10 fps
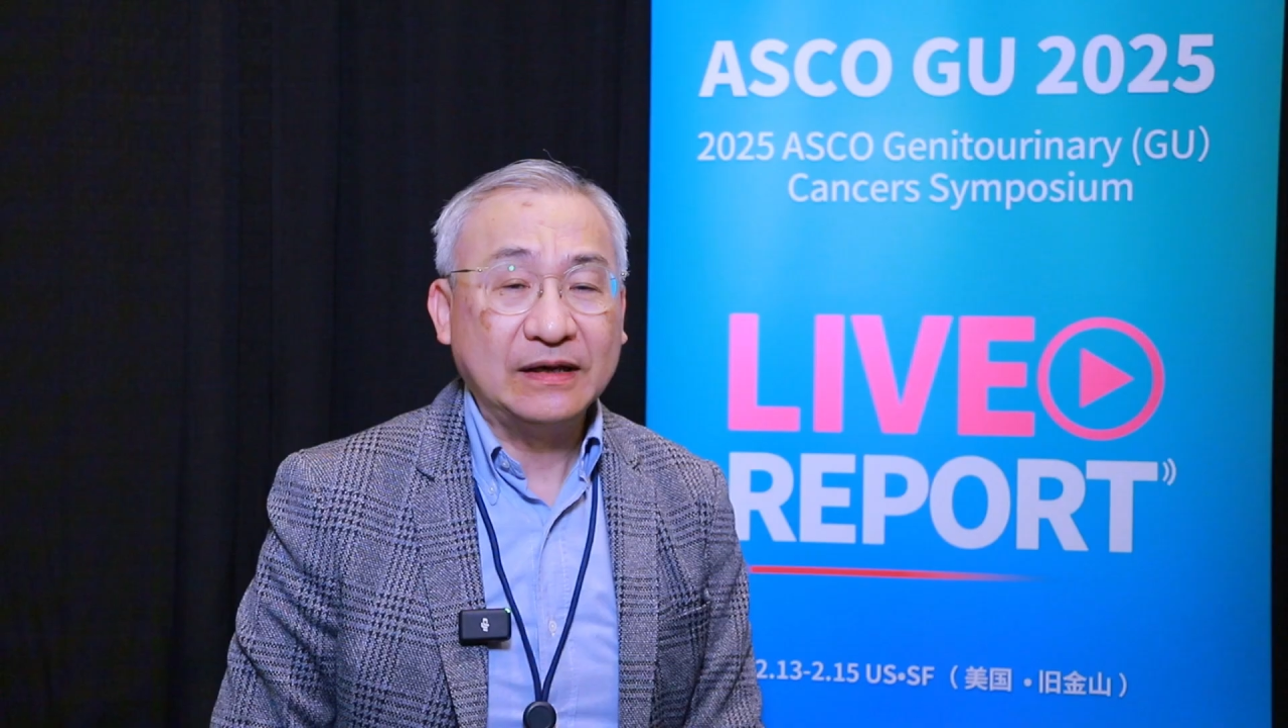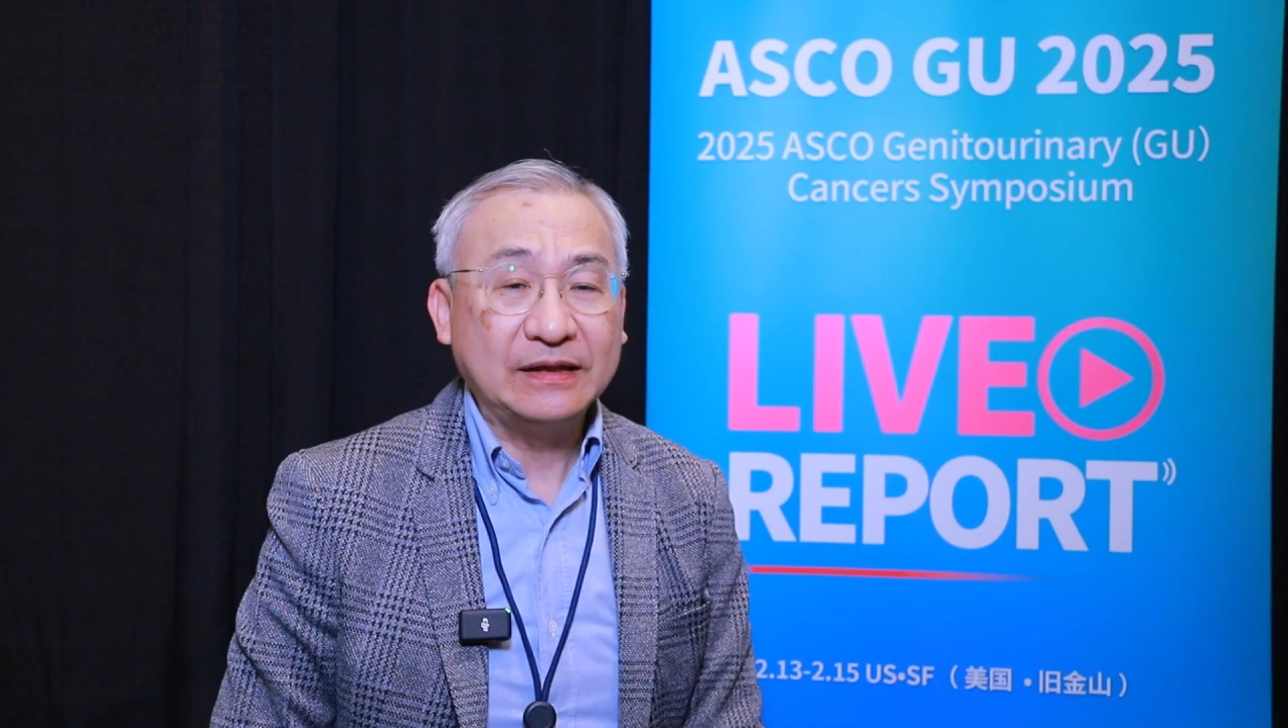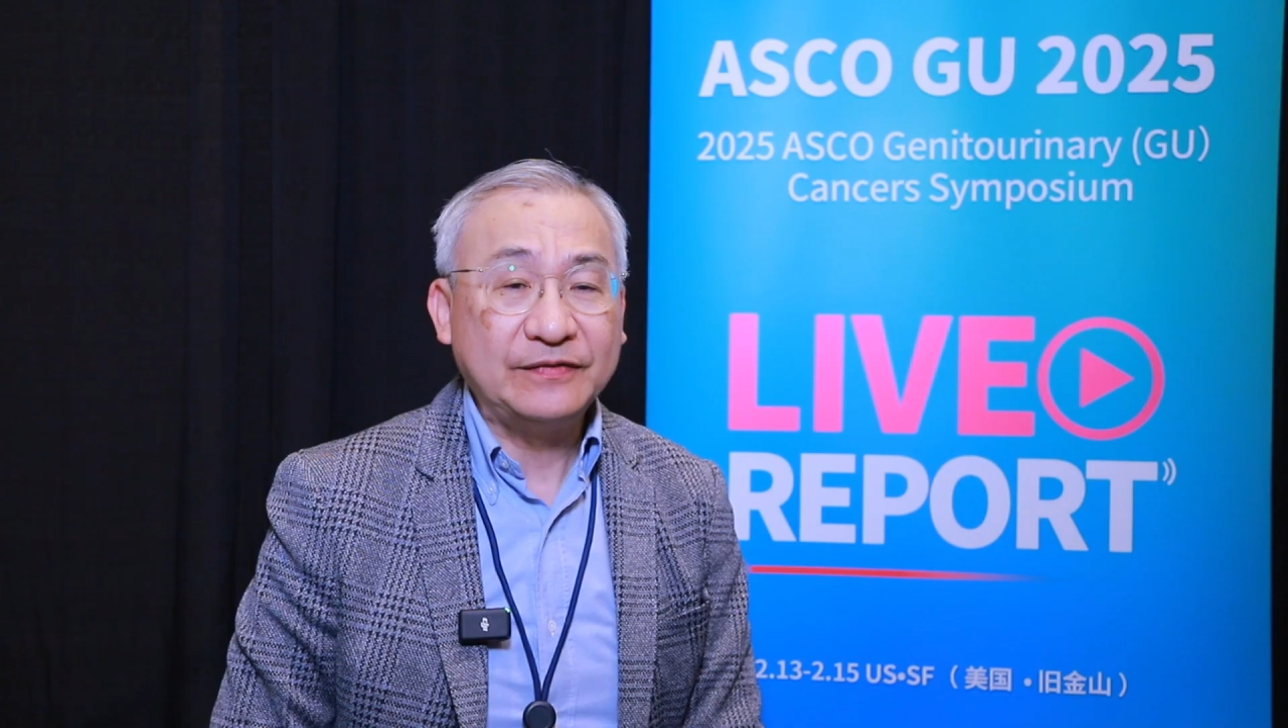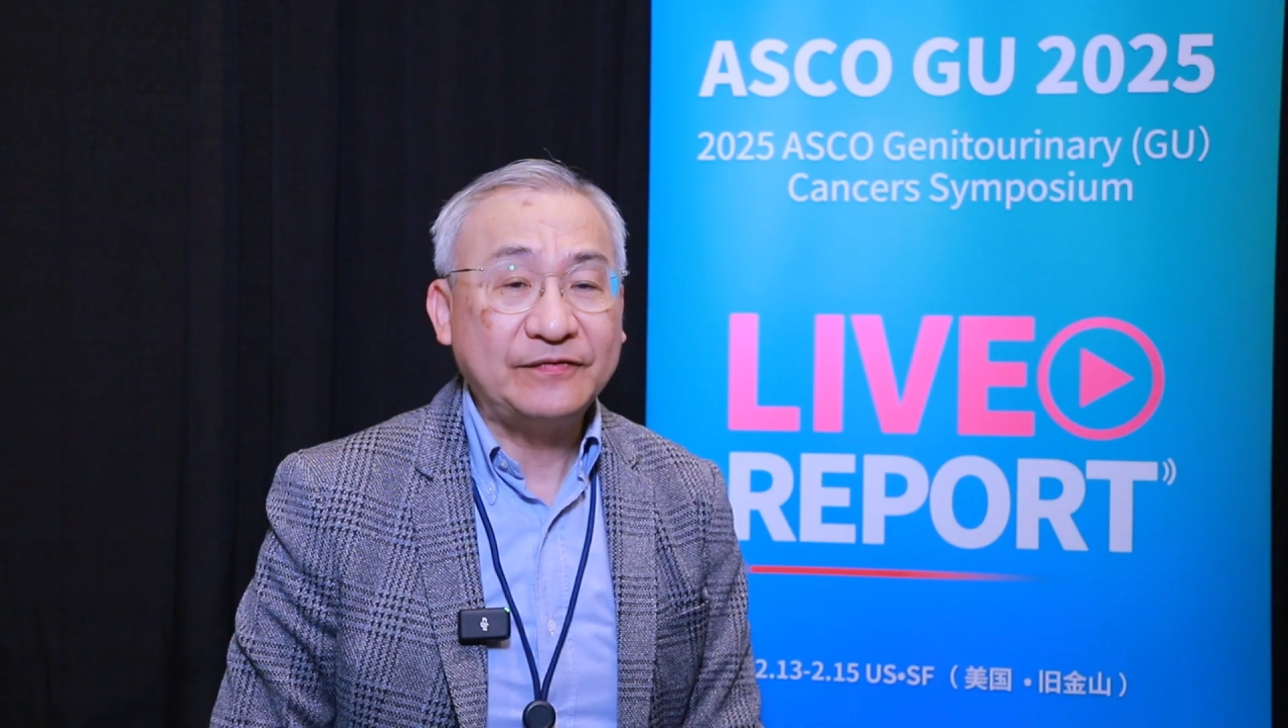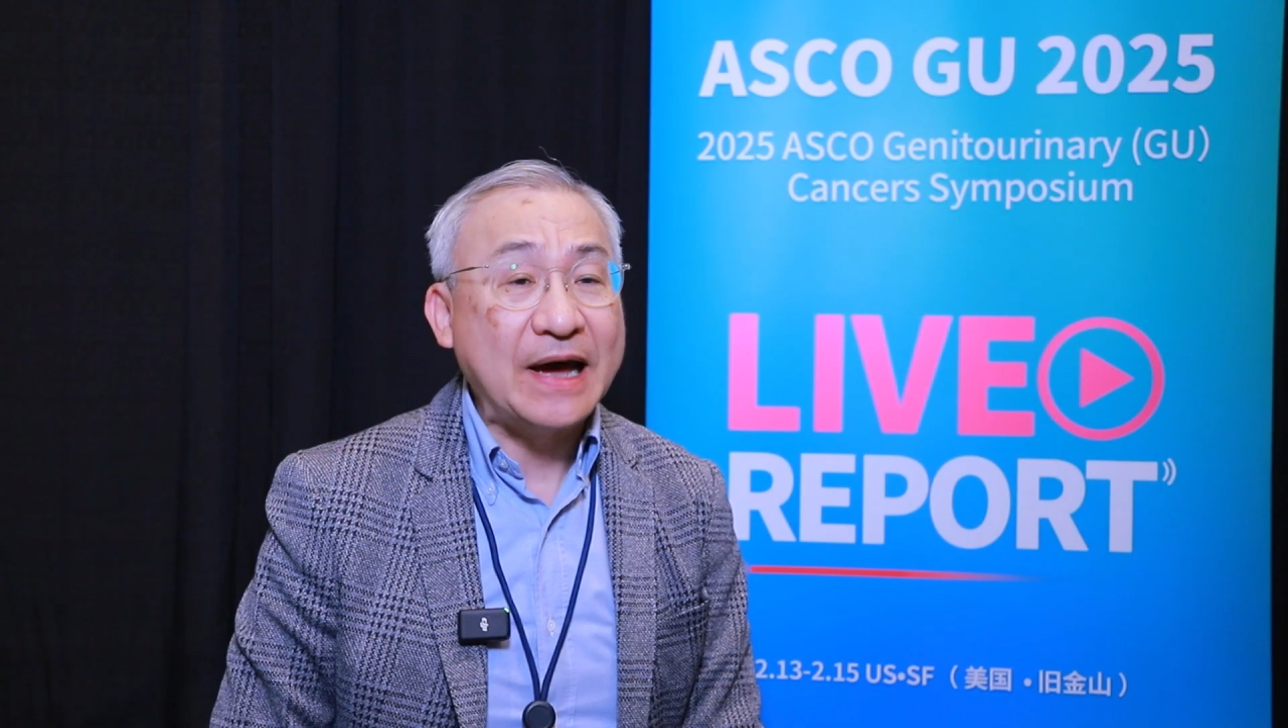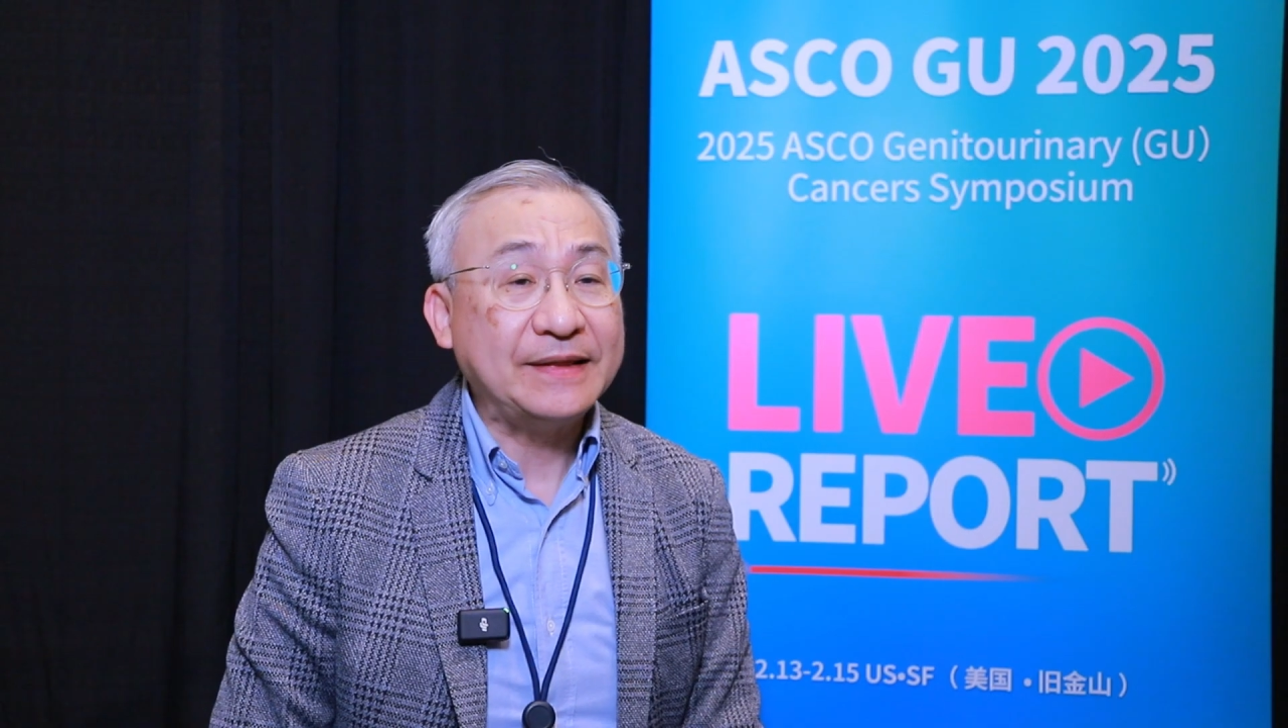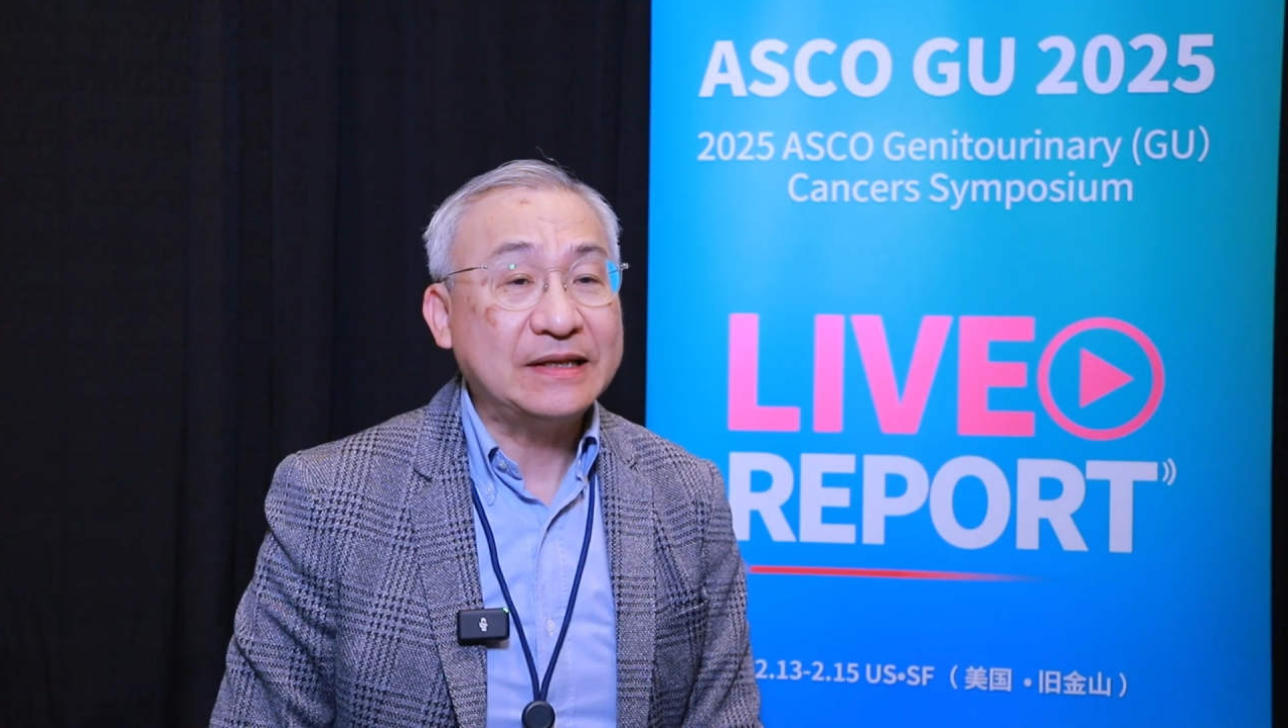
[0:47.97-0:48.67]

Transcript: define